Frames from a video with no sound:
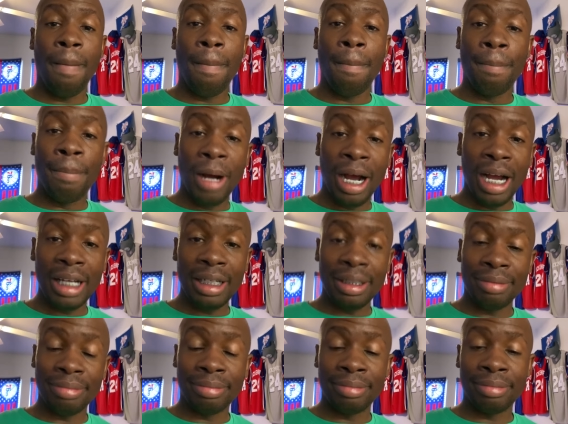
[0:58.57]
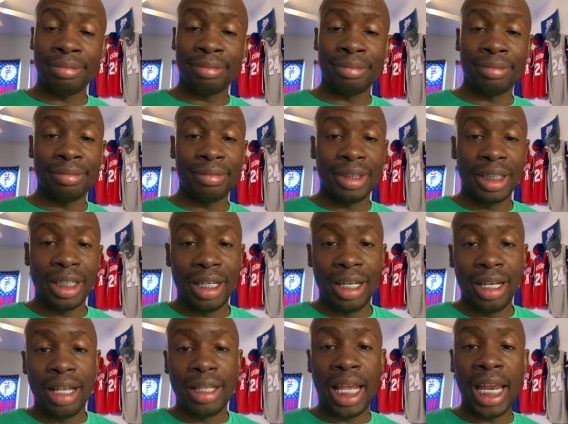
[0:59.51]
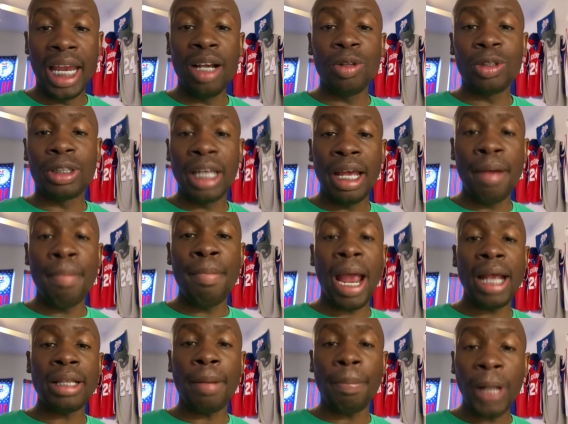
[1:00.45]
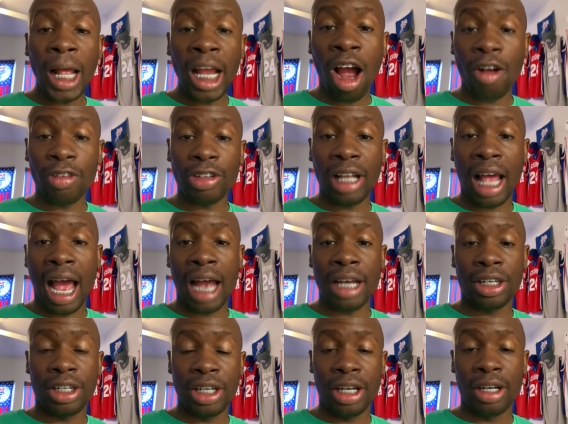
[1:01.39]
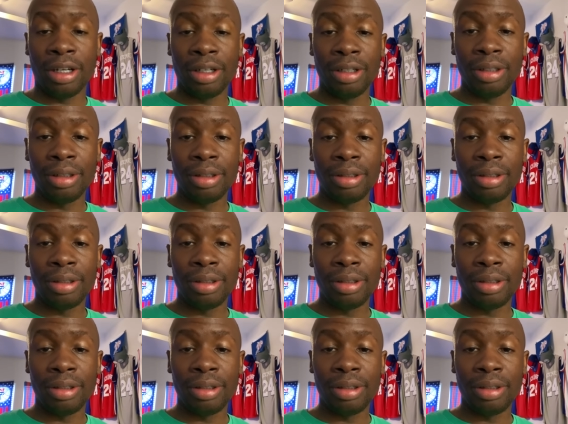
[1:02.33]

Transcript: But the Eagles did make the playoffs last year.